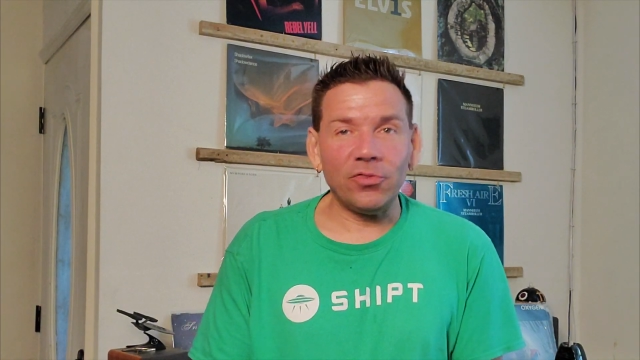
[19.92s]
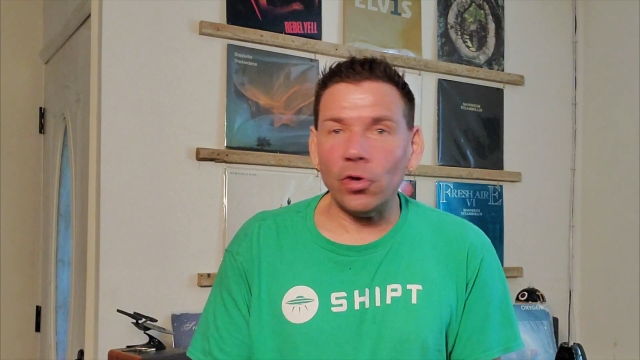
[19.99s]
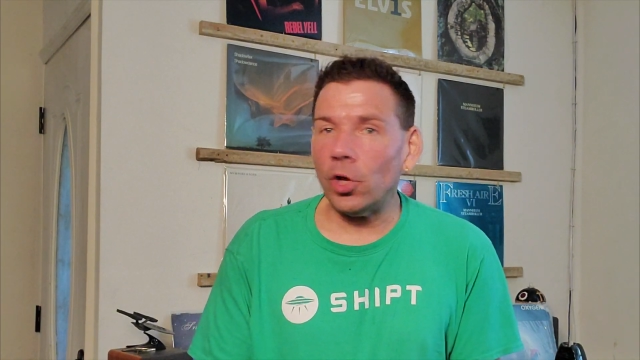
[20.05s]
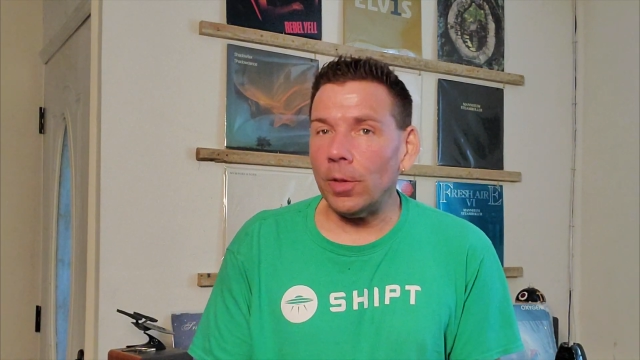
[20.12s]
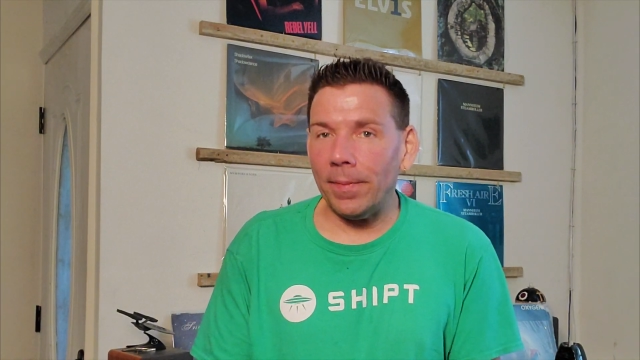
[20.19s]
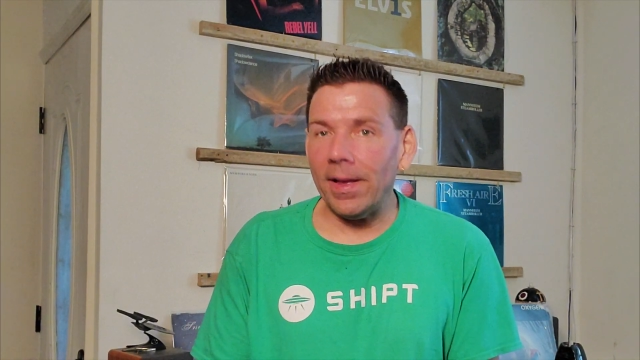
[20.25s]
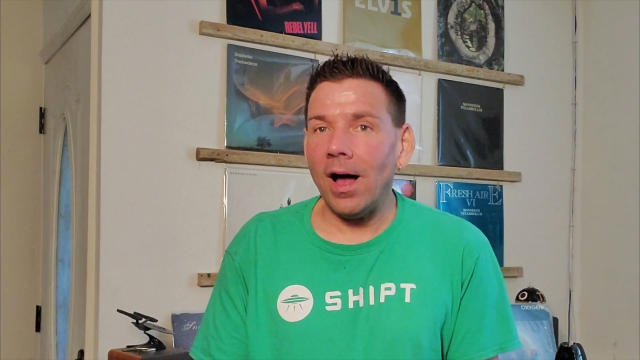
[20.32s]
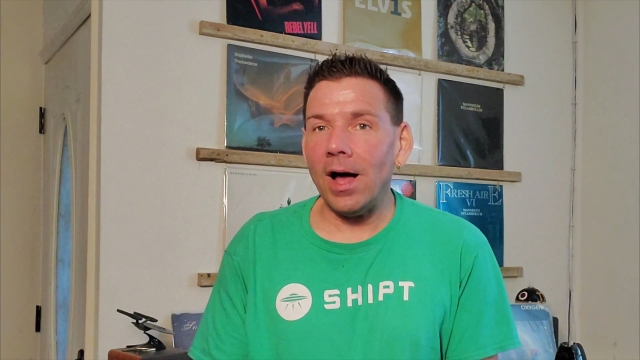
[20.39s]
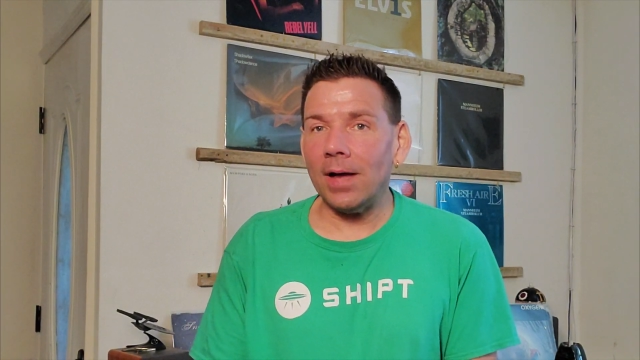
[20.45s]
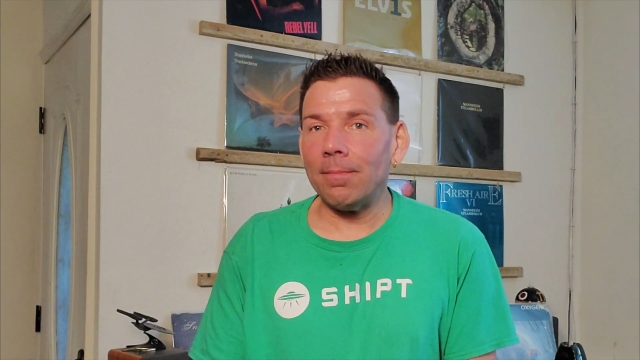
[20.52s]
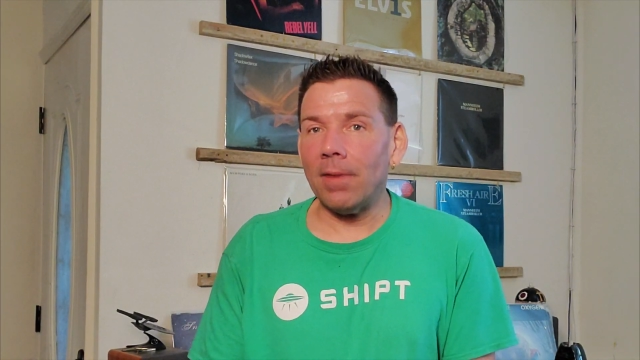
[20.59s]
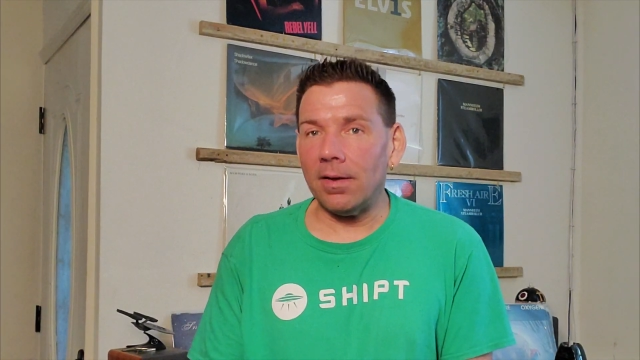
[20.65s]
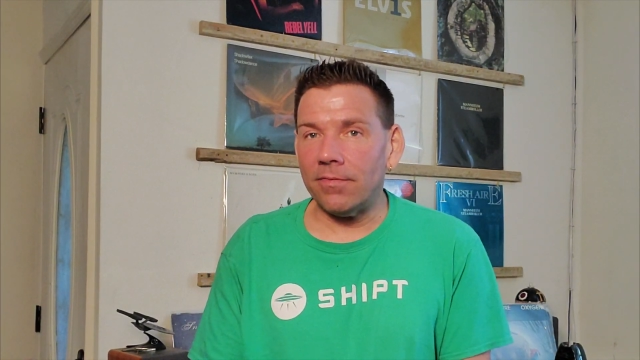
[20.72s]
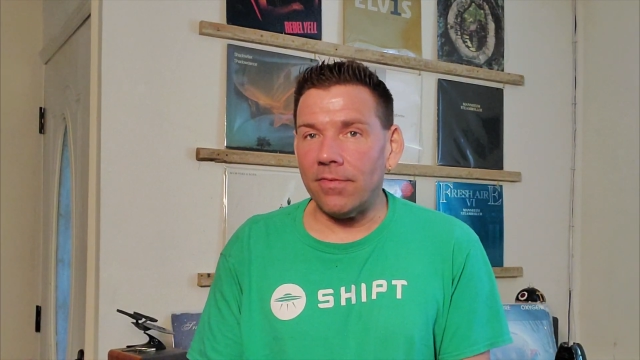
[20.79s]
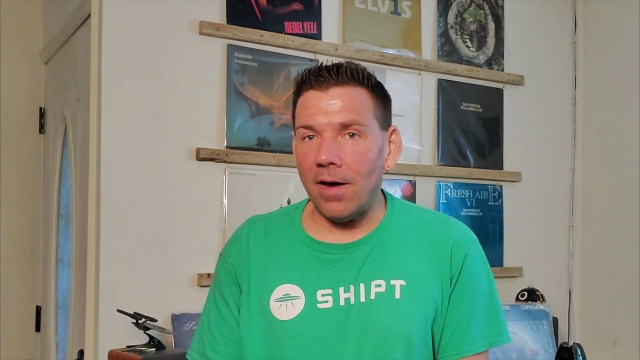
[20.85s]
episode of Behind
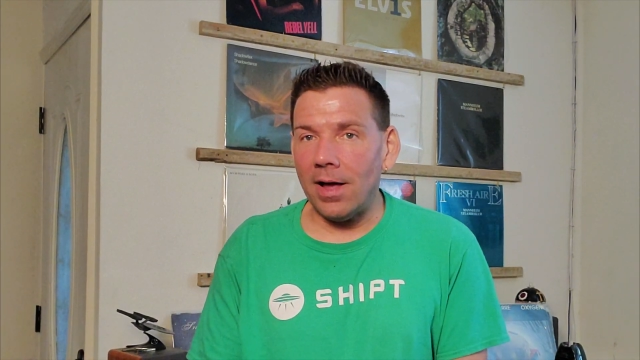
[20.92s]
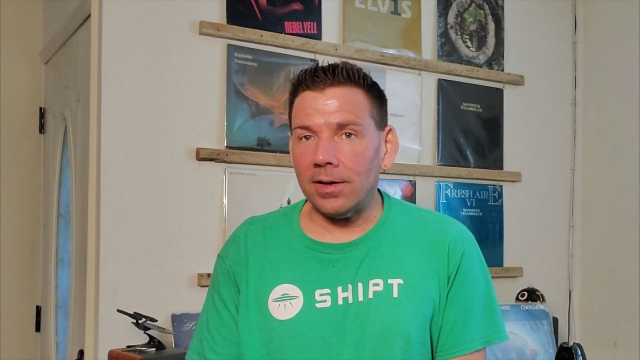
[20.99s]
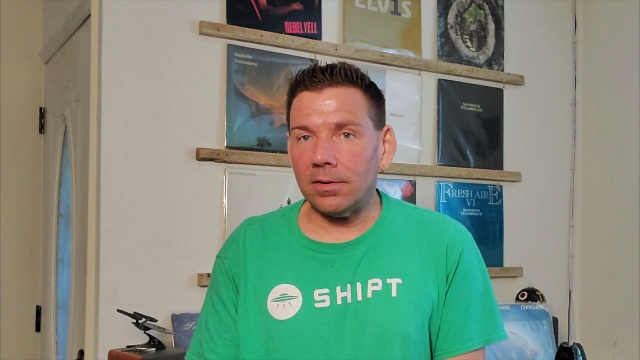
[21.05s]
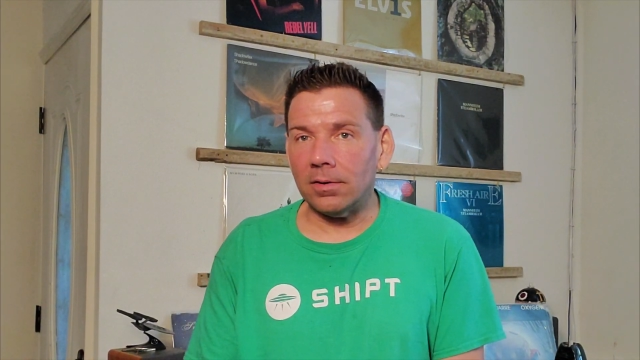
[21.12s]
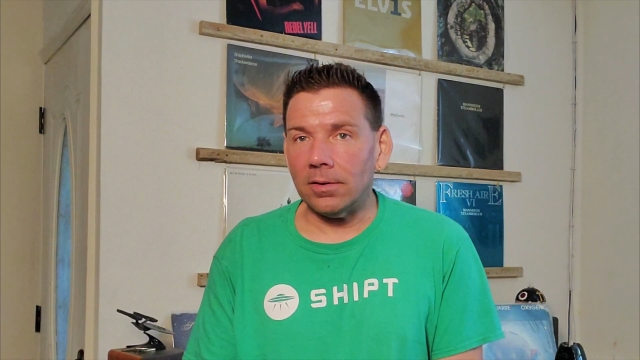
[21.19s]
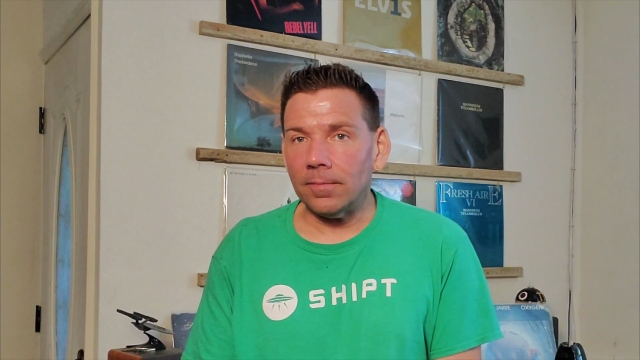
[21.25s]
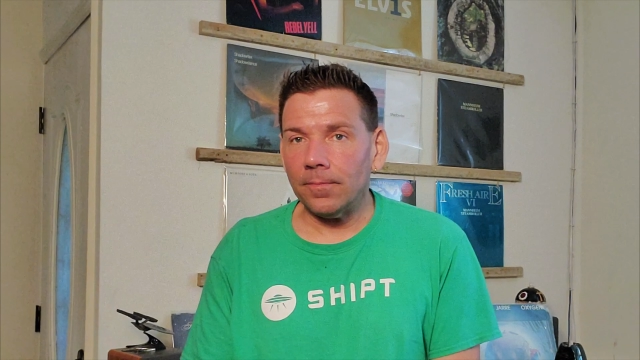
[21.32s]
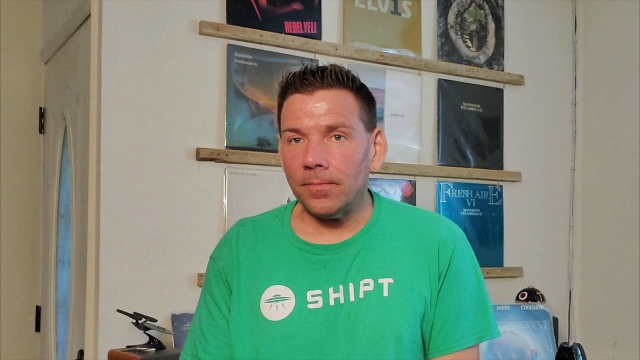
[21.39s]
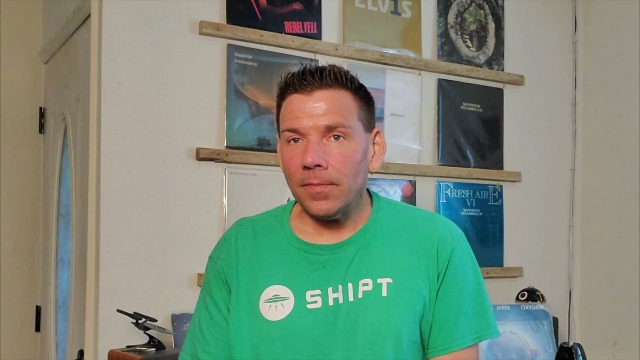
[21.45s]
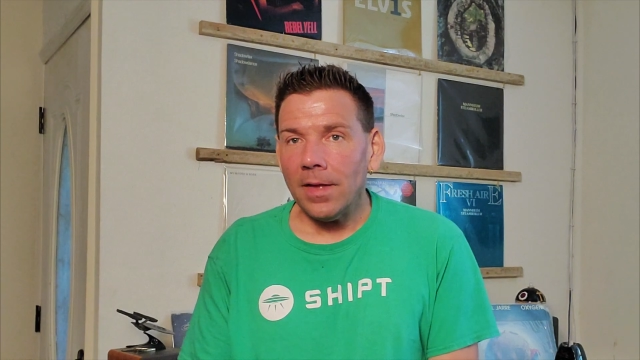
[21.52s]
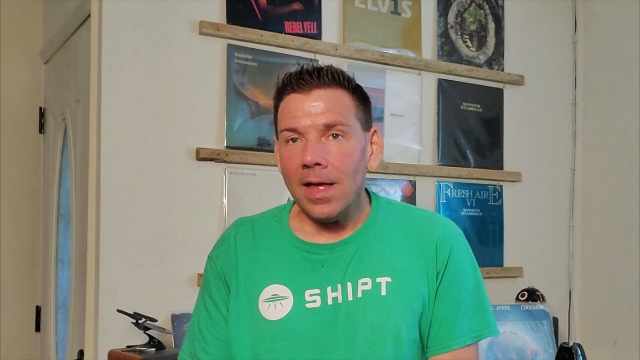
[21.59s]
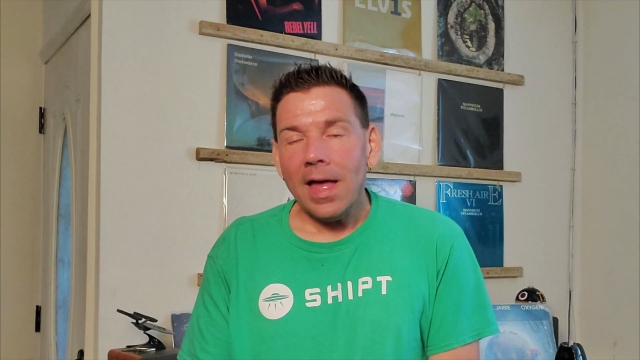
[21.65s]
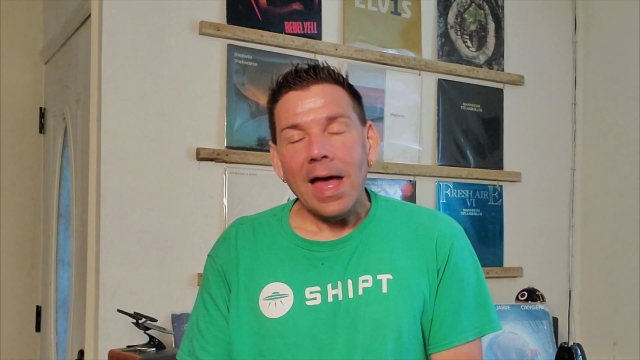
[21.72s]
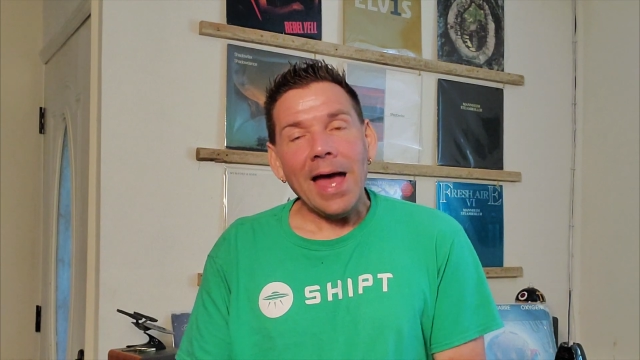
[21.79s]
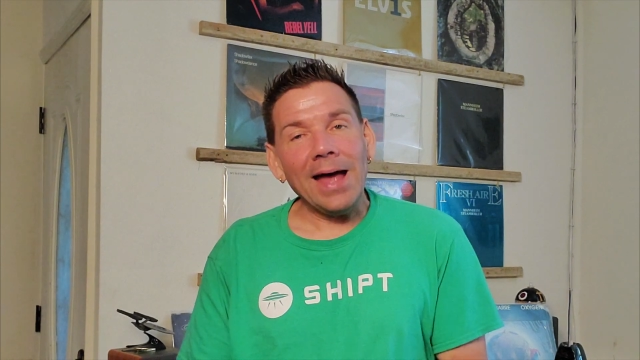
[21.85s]
My Vinyl.
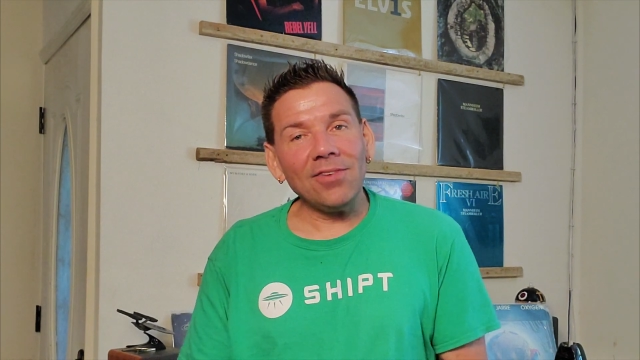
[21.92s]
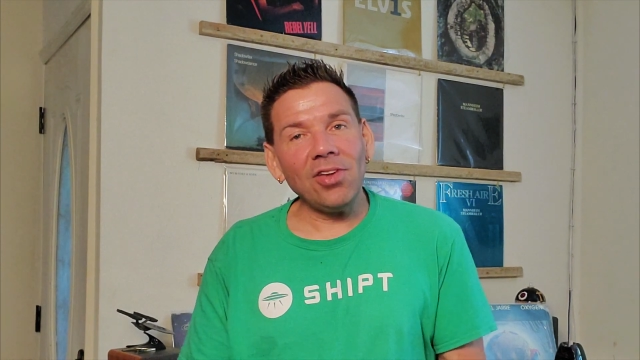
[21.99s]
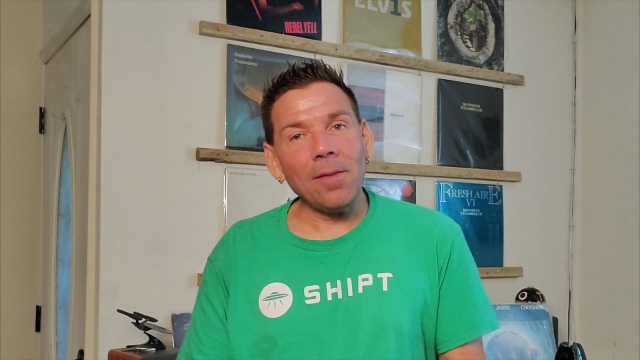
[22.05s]
As